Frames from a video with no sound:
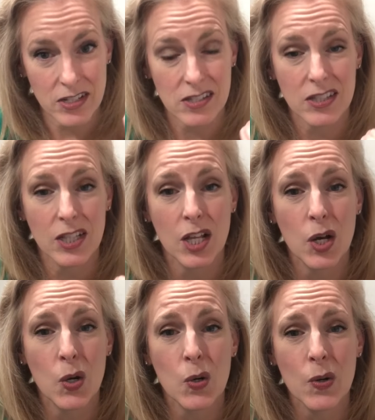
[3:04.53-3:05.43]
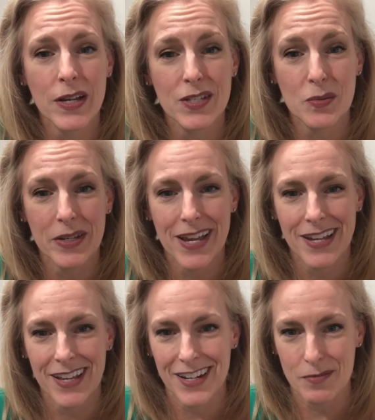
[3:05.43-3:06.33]
as low as we can
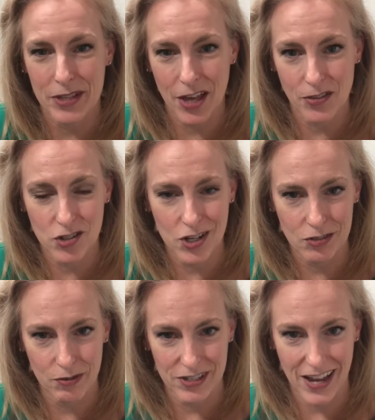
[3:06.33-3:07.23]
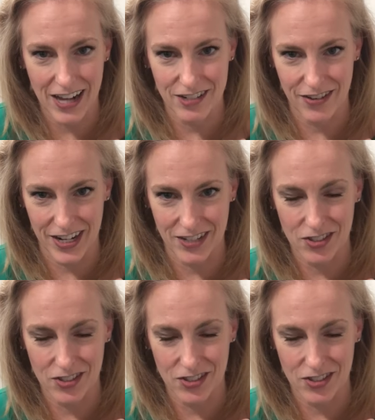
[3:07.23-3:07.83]
get it without the chest voice activating.